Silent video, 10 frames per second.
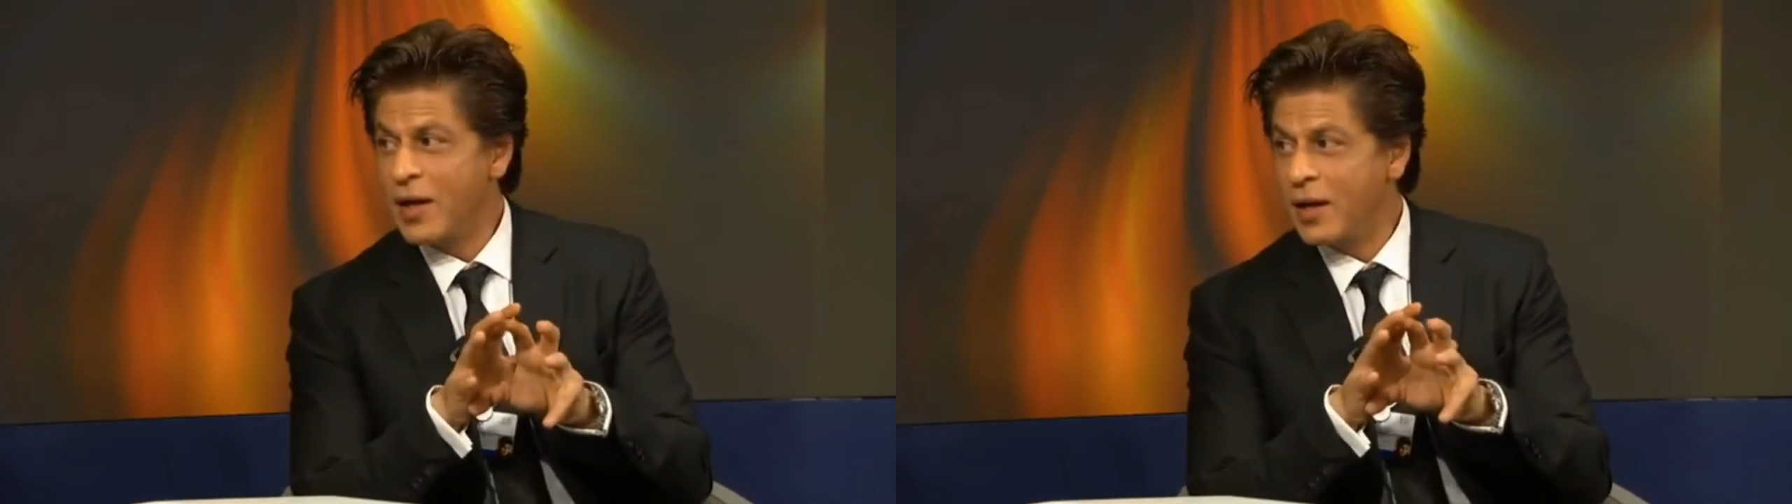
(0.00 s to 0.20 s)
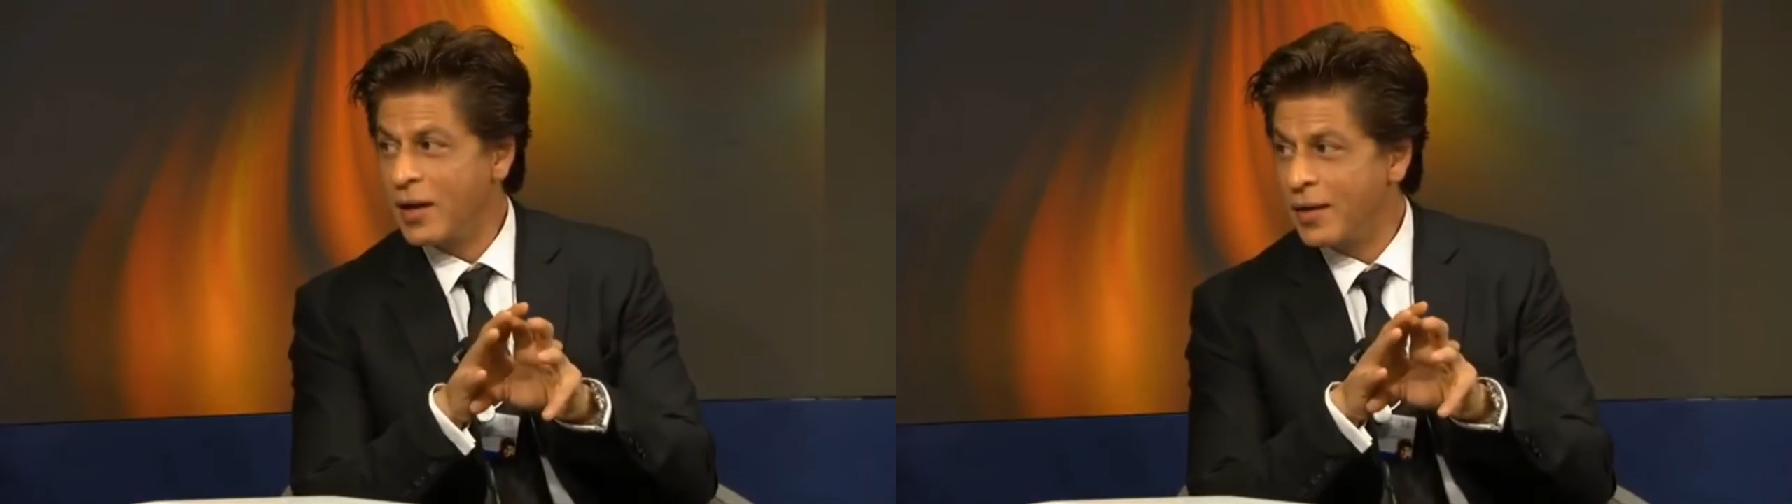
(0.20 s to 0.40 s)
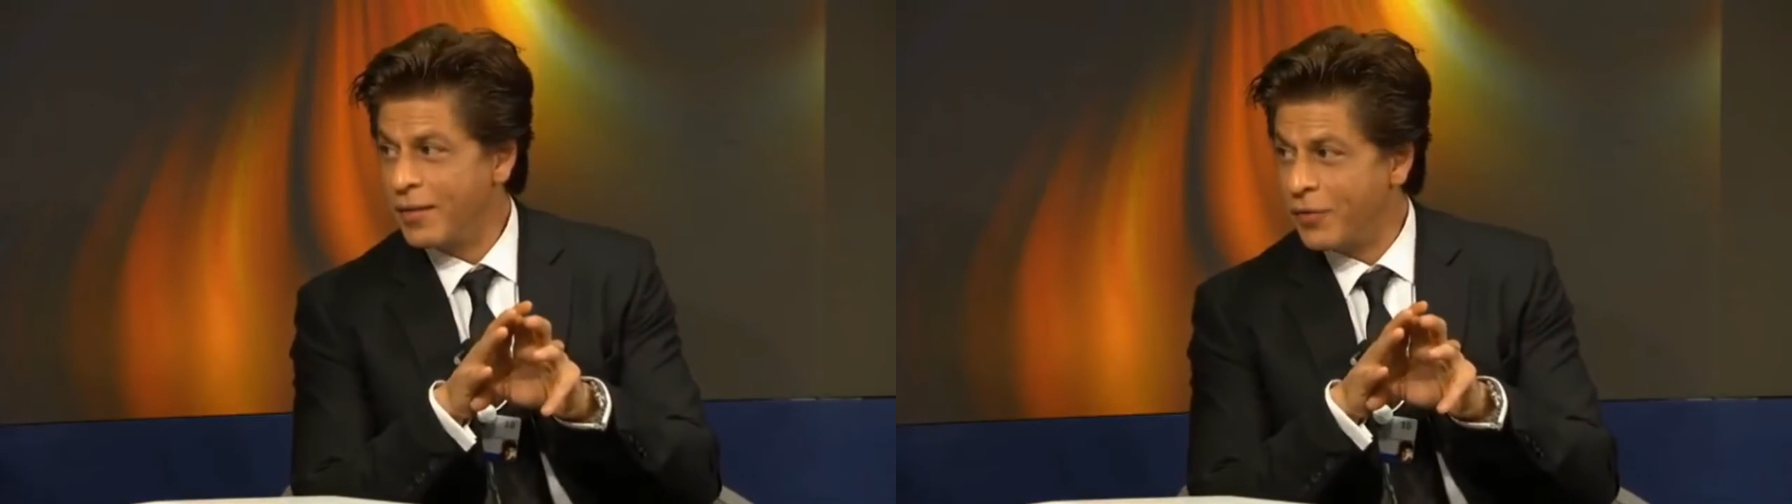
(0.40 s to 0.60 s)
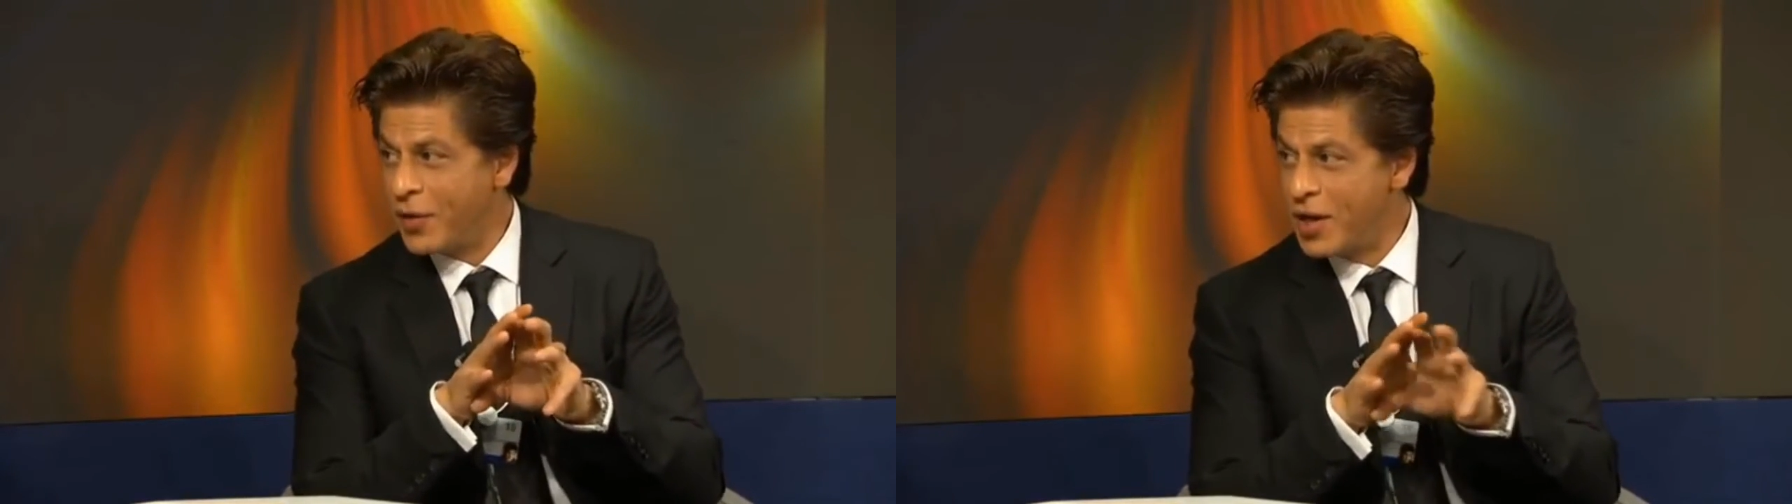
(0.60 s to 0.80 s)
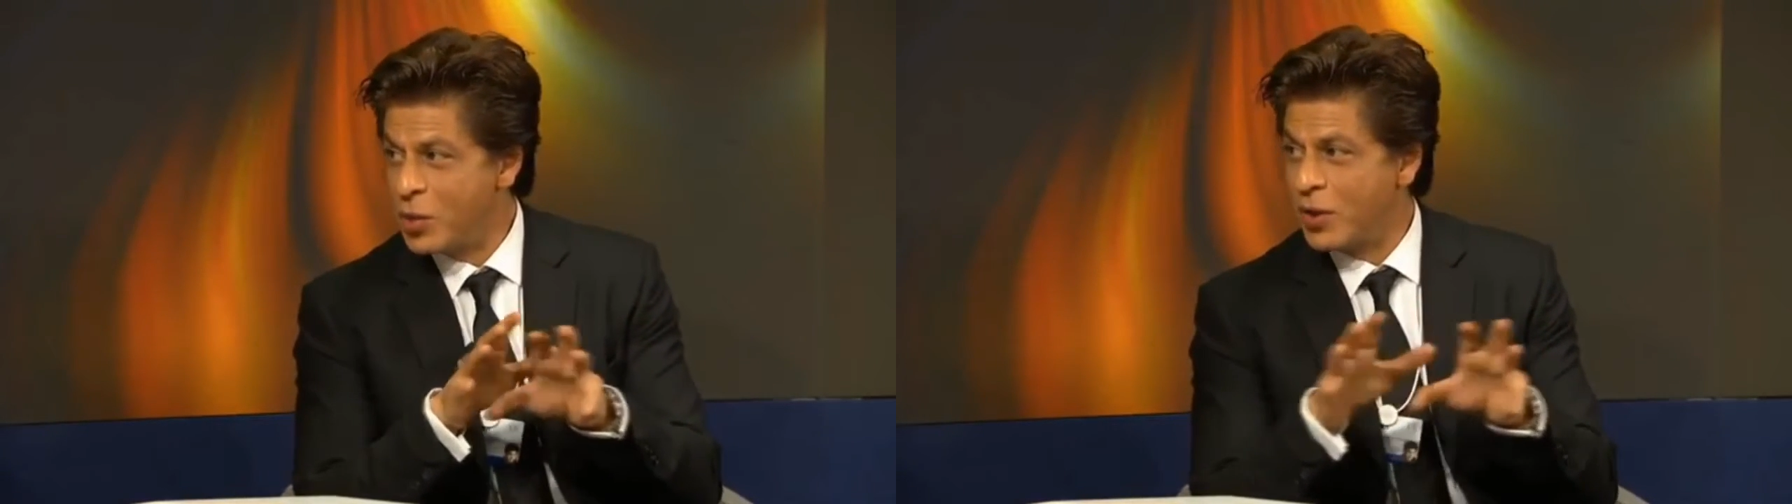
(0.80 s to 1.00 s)

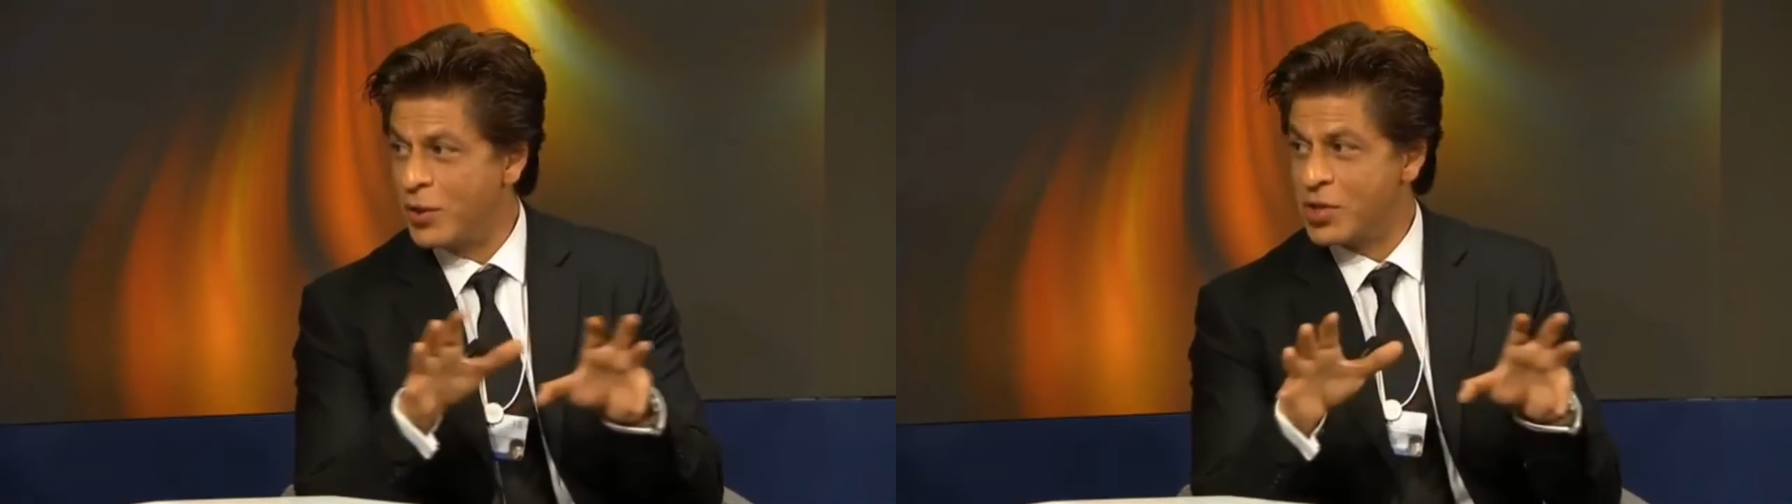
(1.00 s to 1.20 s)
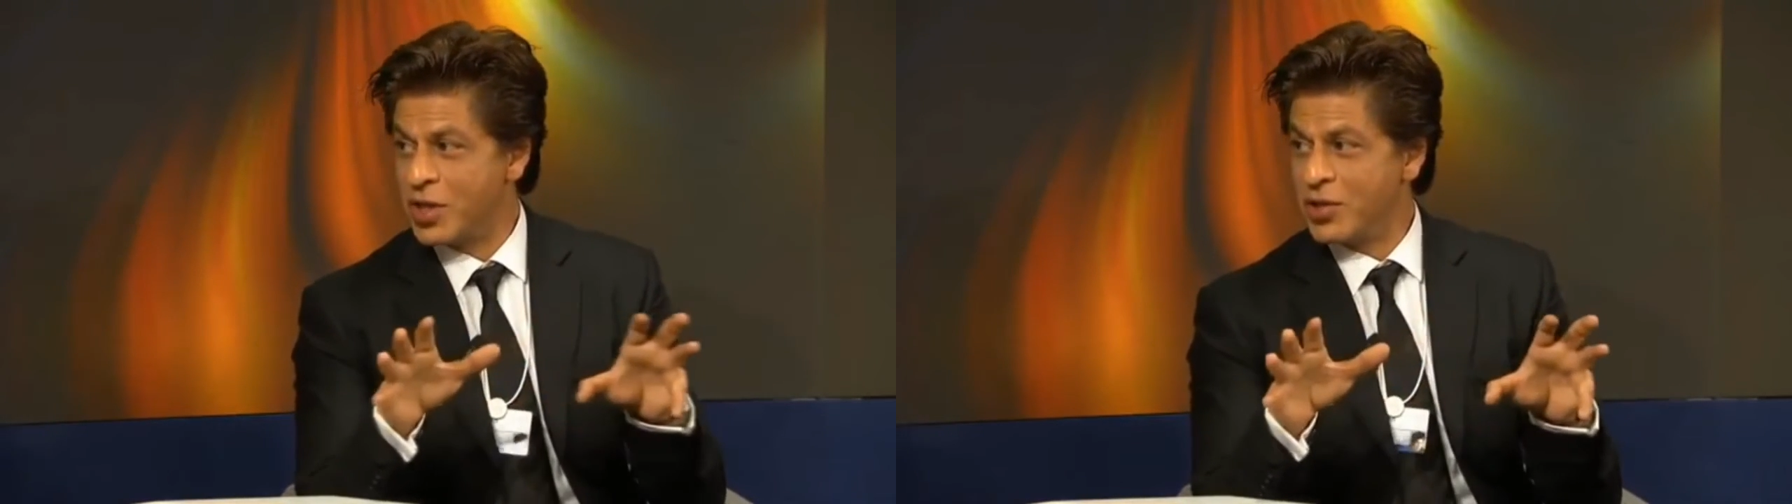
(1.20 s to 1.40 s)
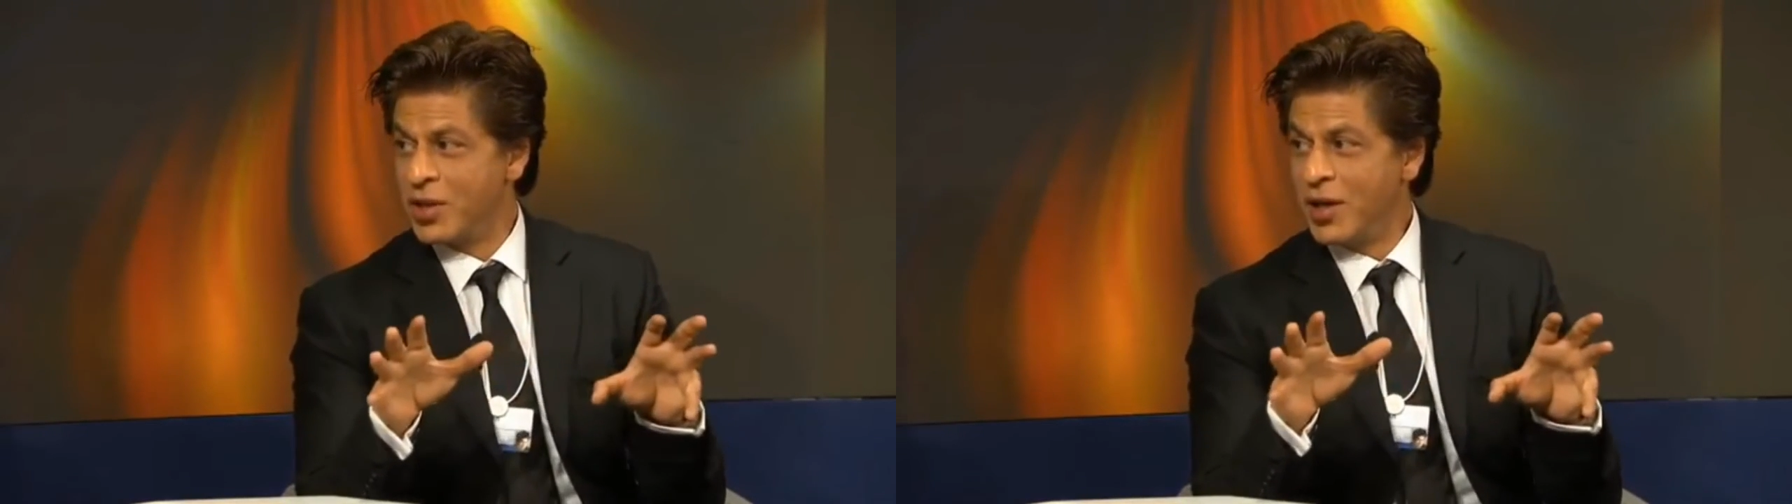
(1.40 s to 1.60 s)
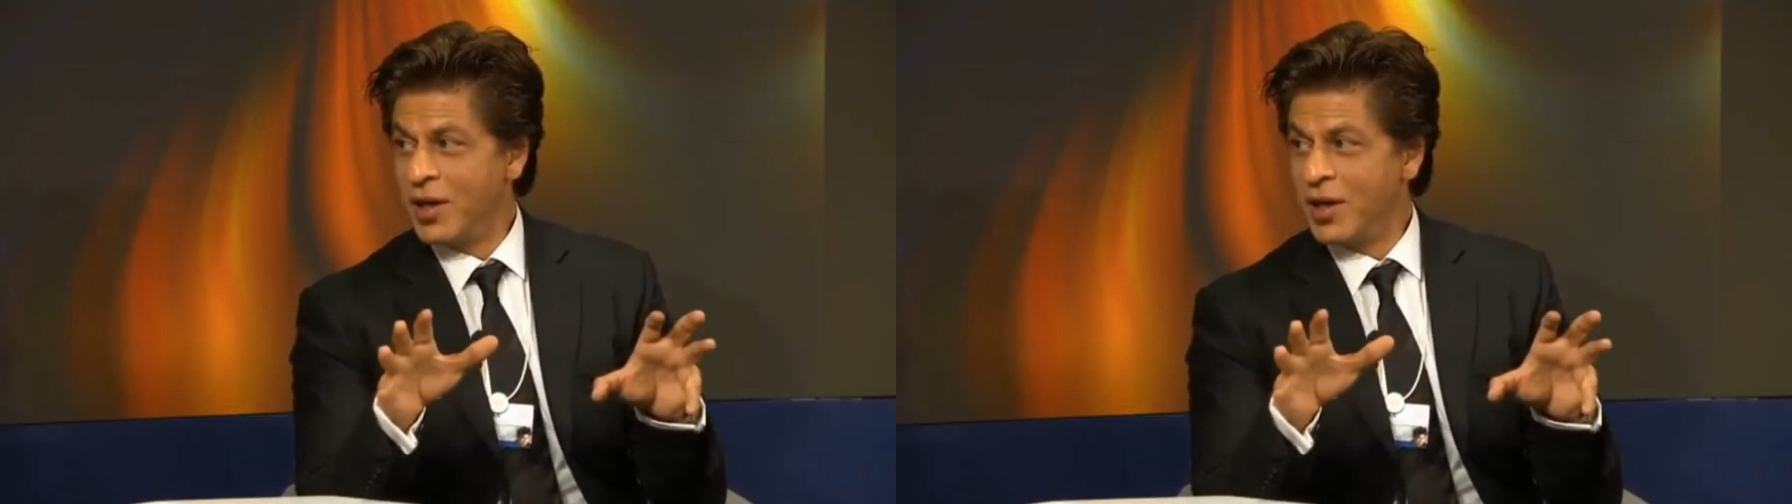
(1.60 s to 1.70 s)
for equal usage.